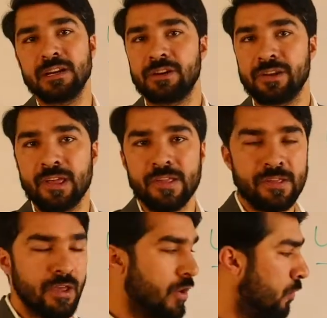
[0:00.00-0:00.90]

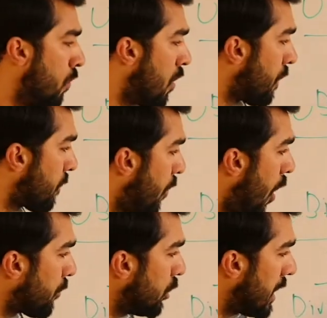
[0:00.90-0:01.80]
countries was
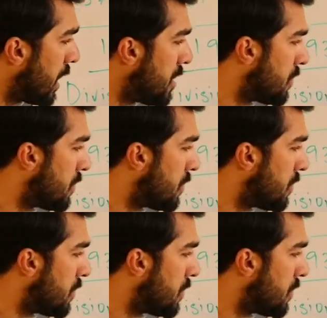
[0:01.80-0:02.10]
popularly